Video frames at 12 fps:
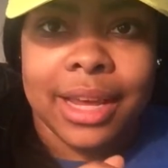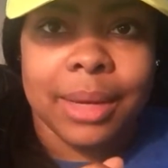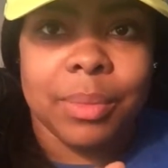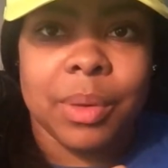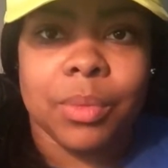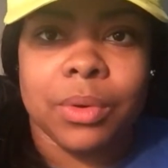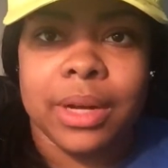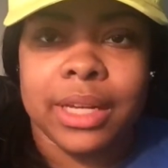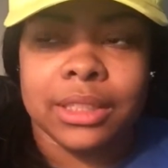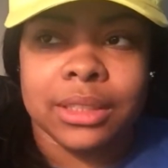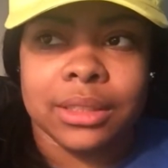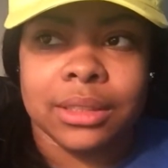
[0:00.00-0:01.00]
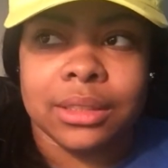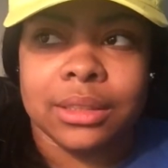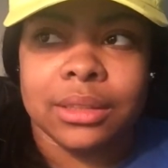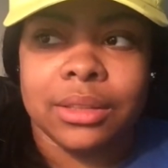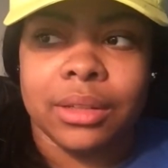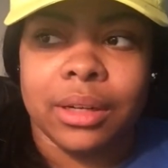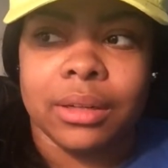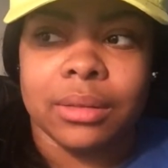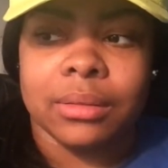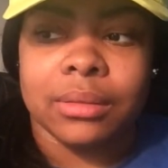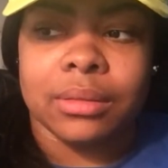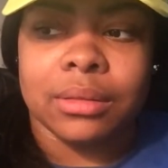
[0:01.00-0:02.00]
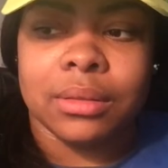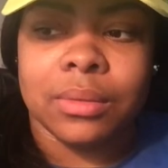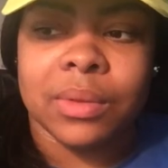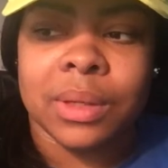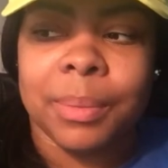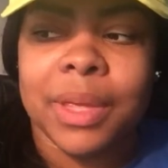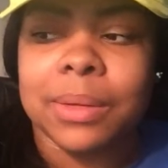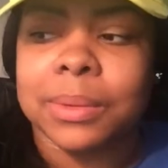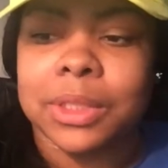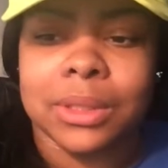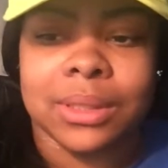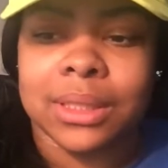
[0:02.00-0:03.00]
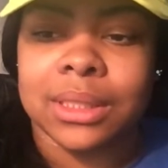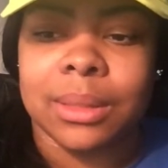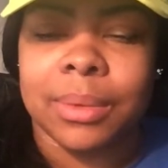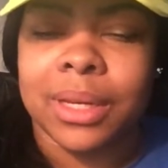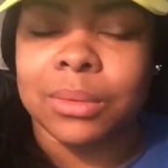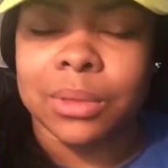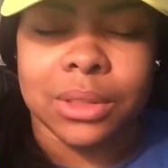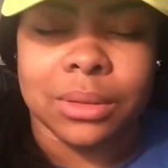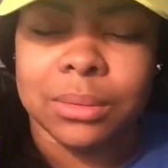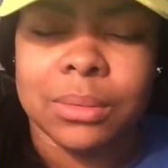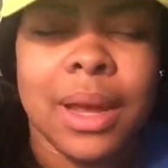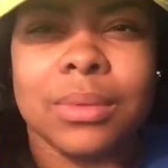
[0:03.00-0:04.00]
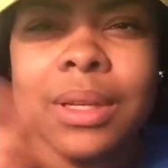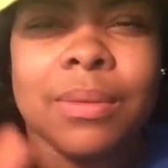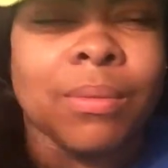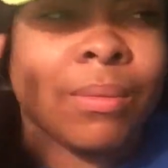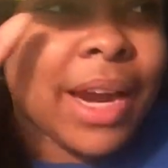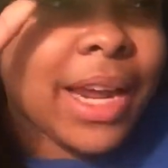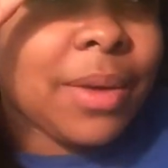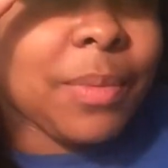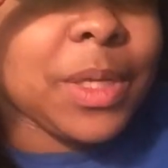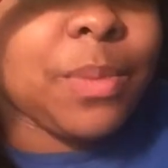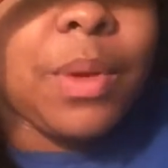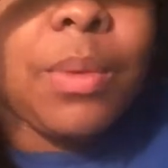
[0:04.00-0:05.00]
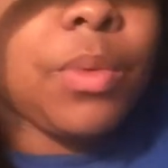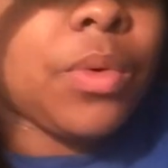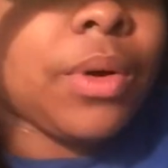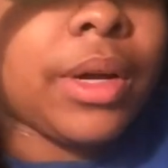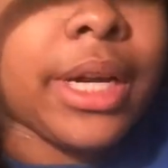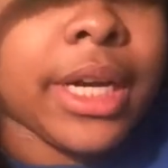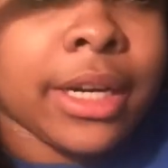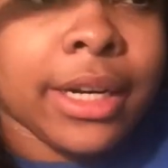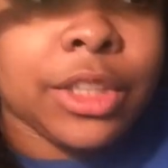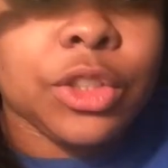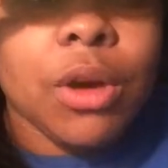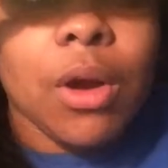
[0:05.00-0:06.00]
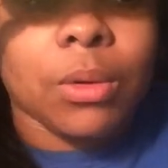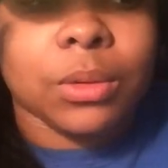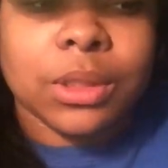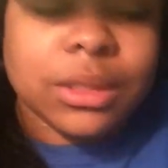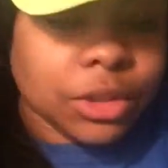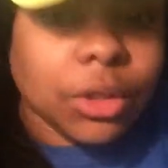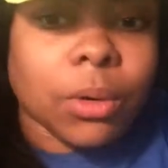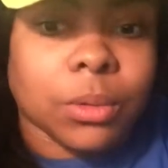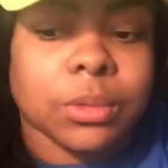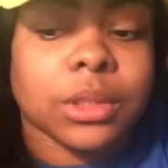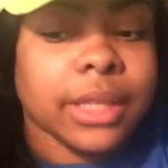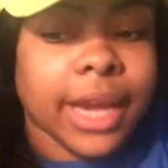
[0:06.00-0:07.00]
Like people that just, you know, want to pick with you just to pick with you. The randomest people on here, they're trolls. Trolls.